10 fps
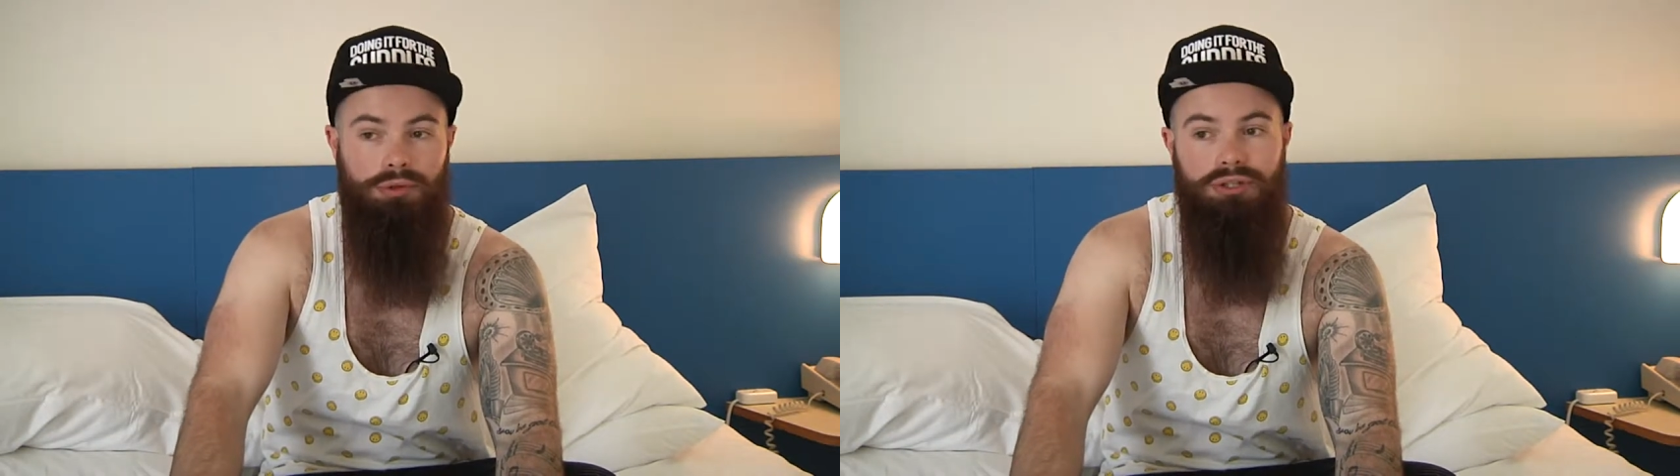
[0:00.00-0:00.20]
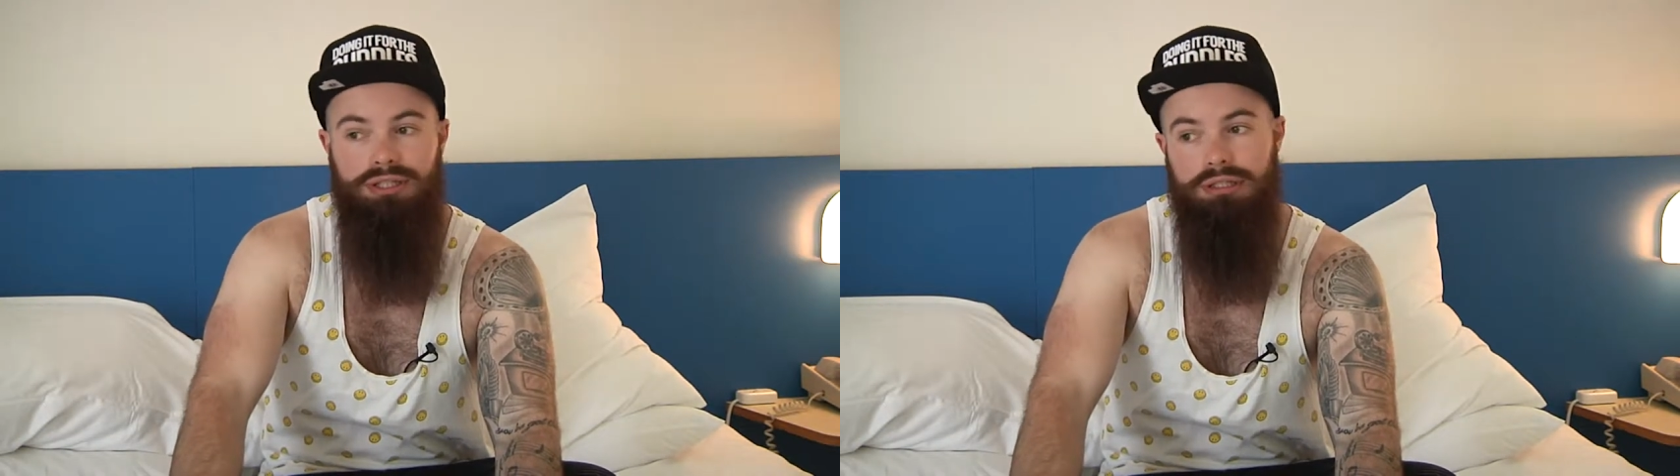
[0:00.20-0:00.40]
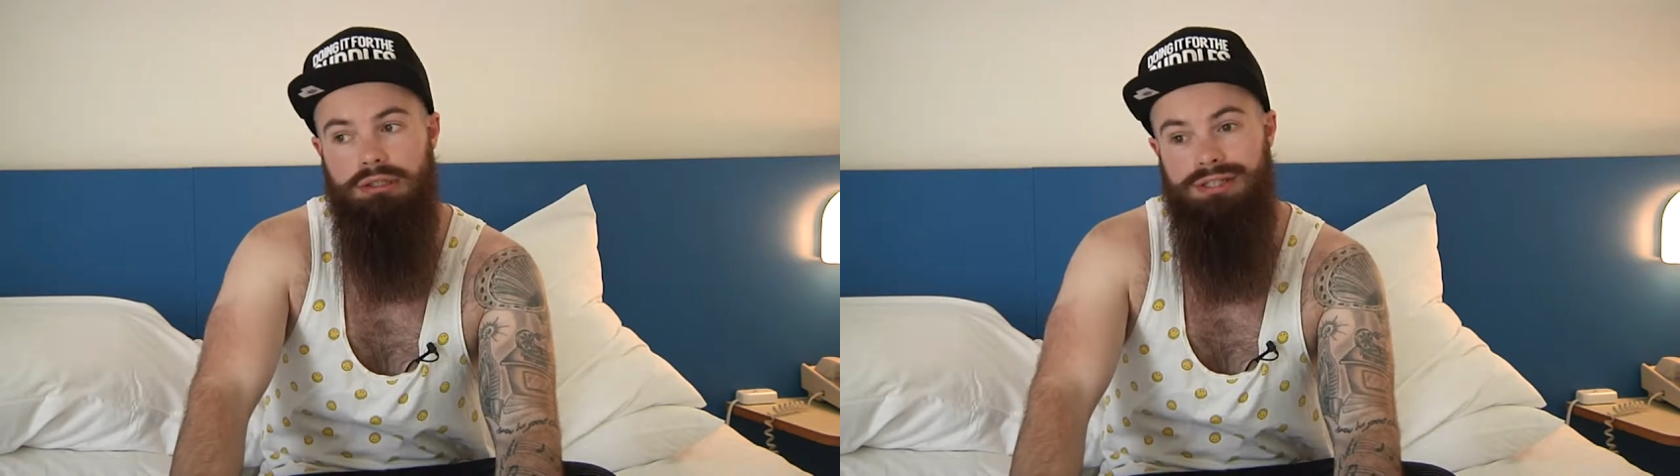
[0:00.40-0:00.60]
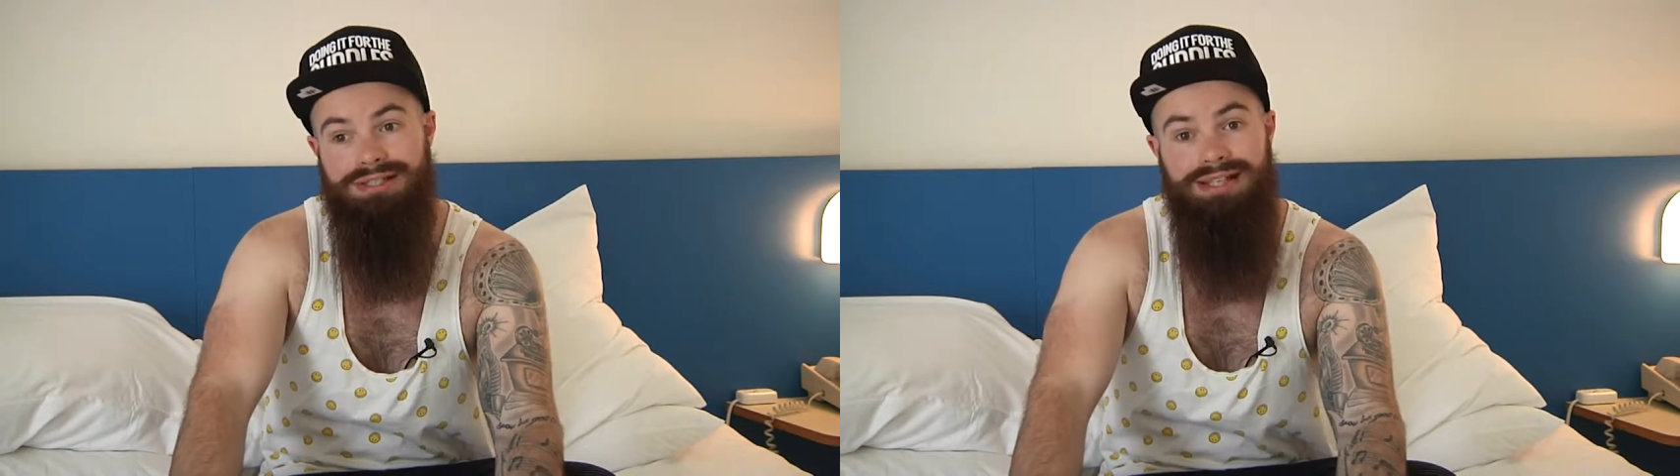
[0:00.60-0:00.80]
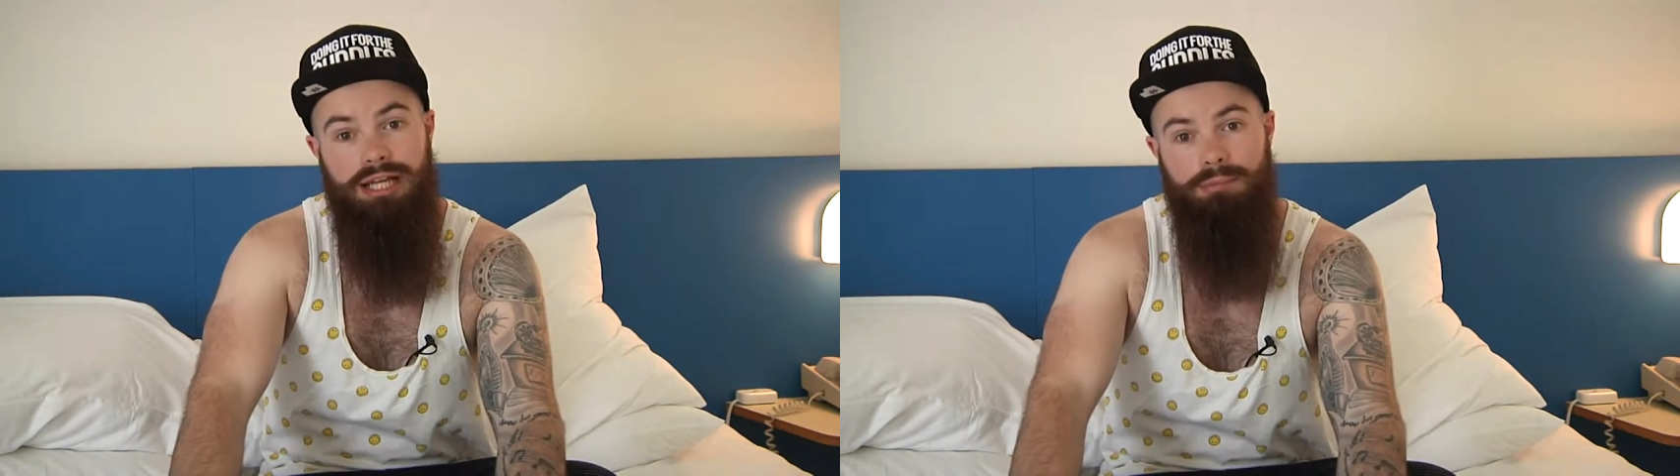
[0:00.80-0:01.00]
booking the
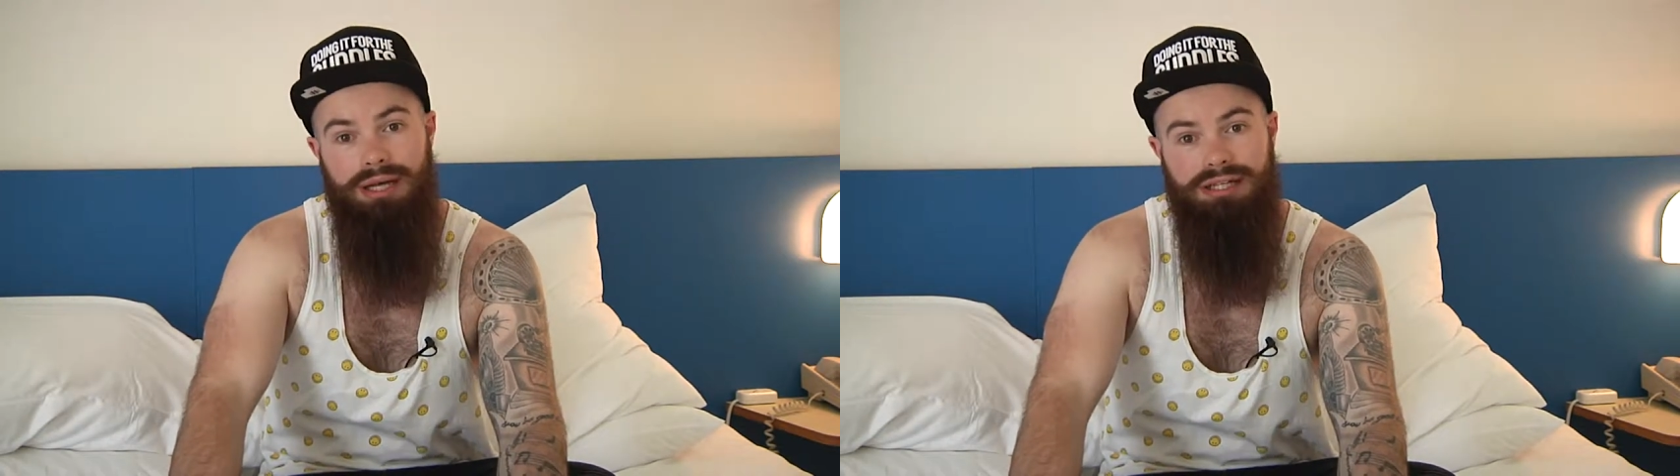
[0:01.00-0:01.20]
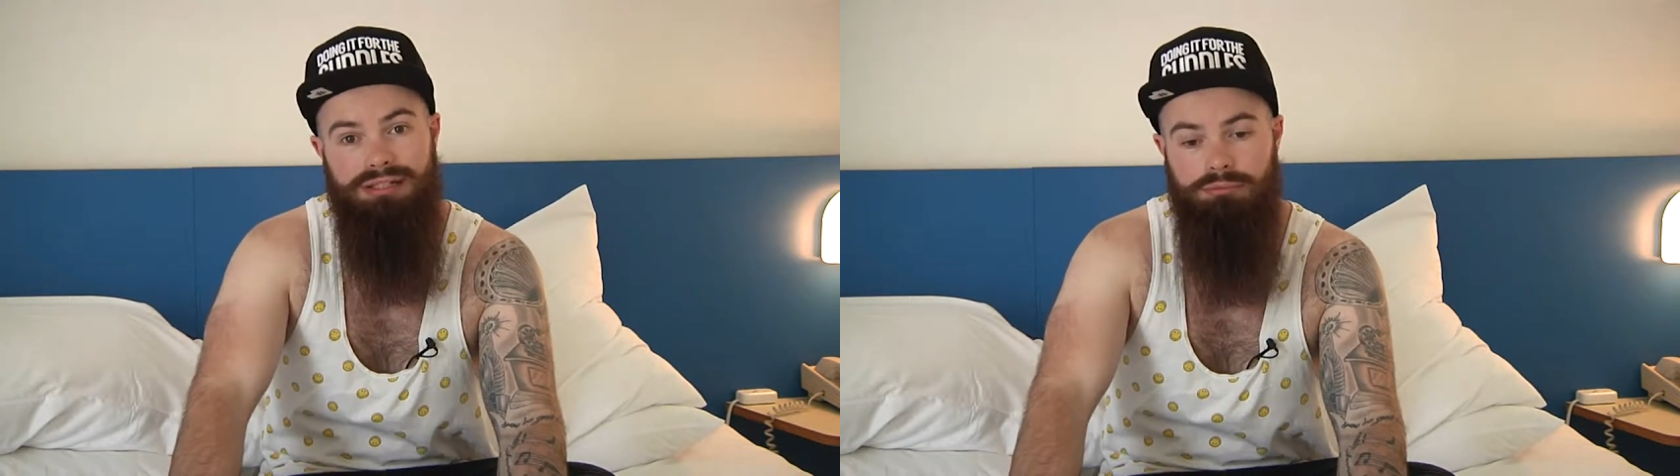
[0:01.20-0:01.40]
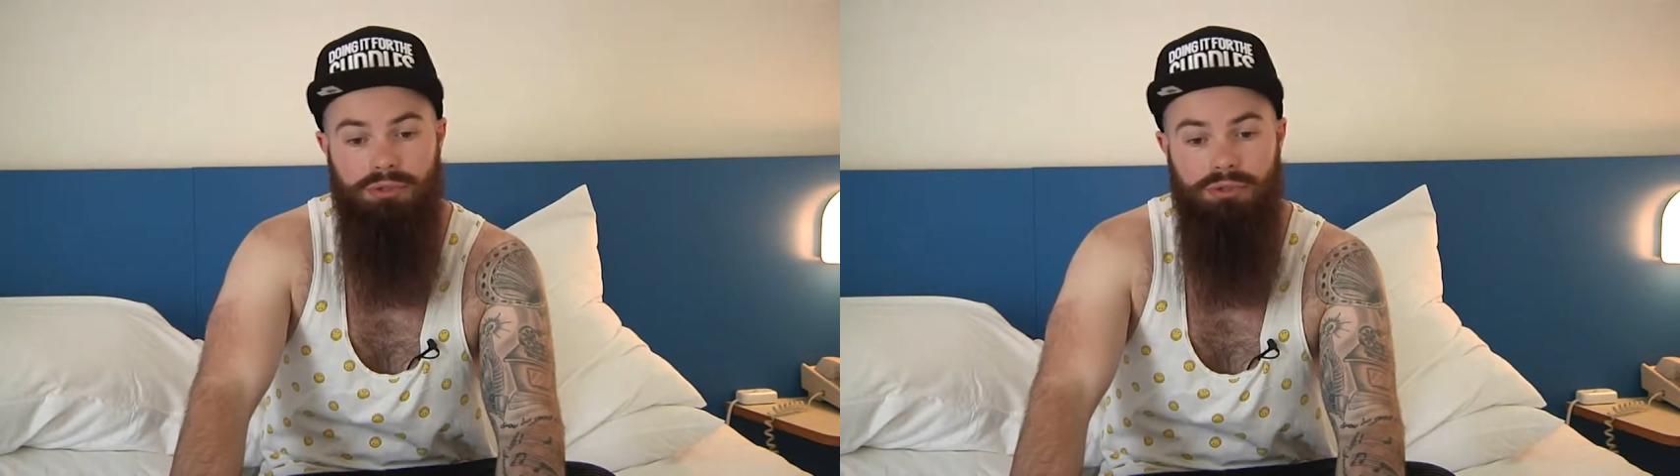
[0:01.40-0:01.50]
same acts.